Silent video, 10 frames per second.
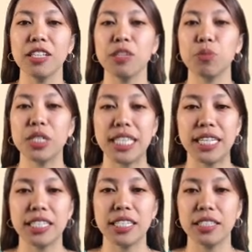
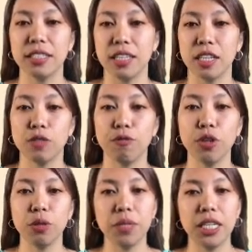presented in the next
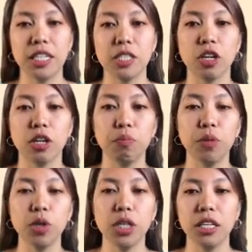few minutes are
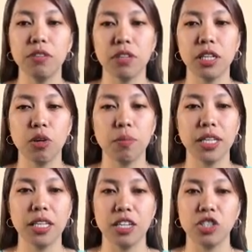purely
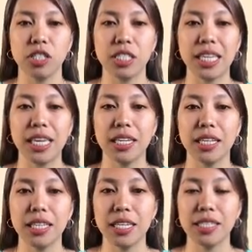recommendations and
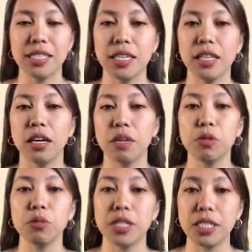it is still up
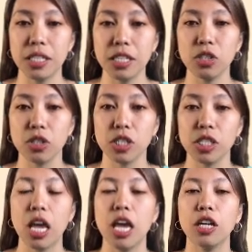to us teachers
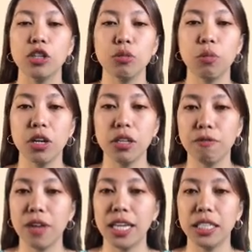to
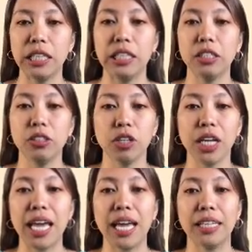modify, delete, or
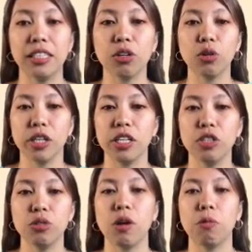add according
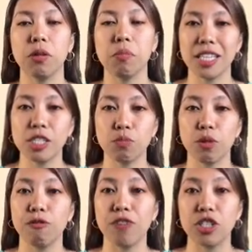to our best
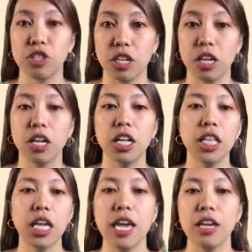
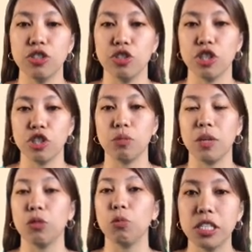professional
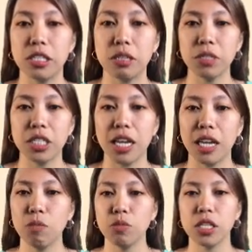judgment.
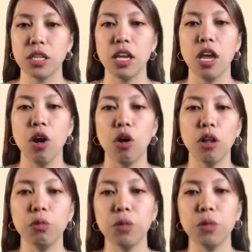Sometimes
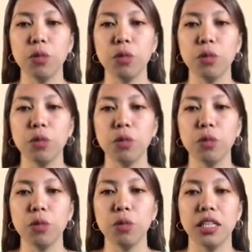all we need is a
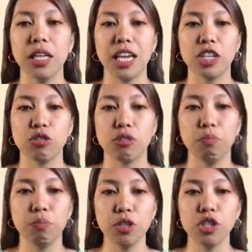little extra
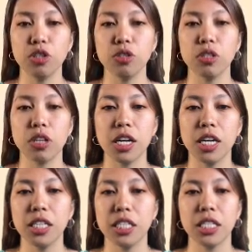push to
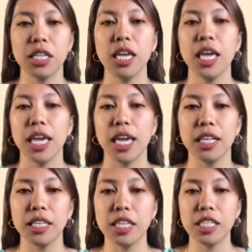start,
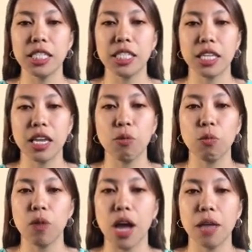and this
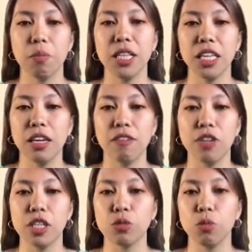I believe
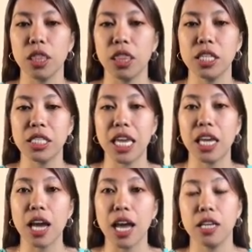is what these
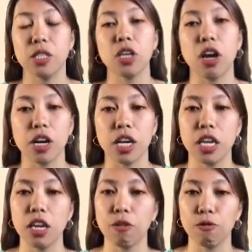AIs are
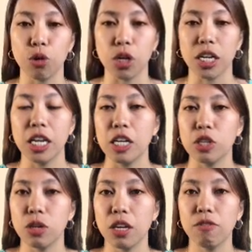here for,
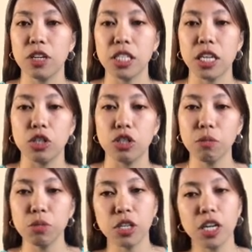to give us a
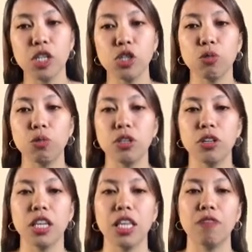jump start so we do
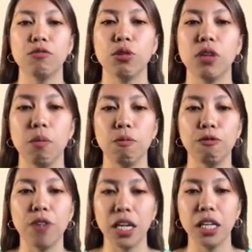not have to keep
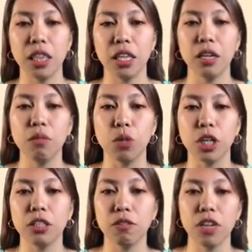finding
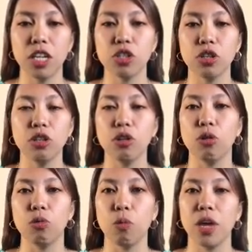motivation
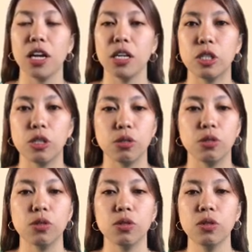on where
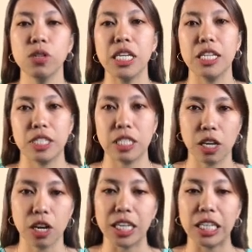to
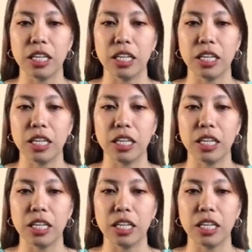start.